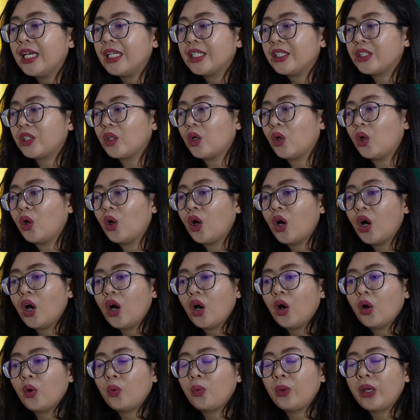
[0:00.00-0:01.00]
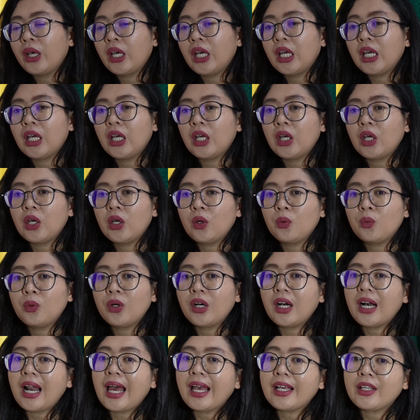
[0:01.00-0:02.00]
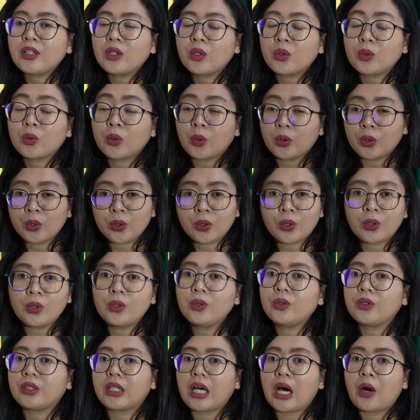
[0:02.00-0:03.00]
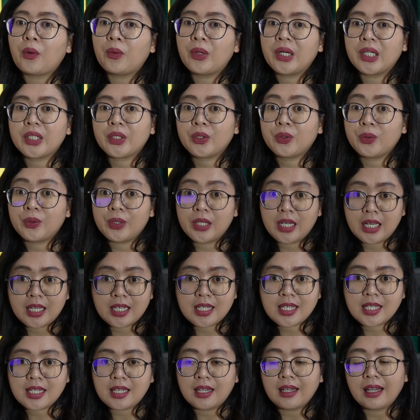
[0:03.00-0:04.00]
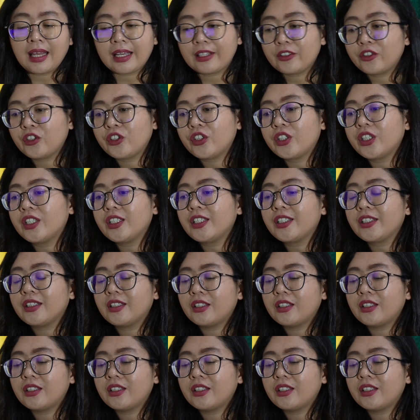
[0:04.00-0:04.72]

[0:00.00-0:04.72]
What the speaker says: So we would like to conclude our today's lectures.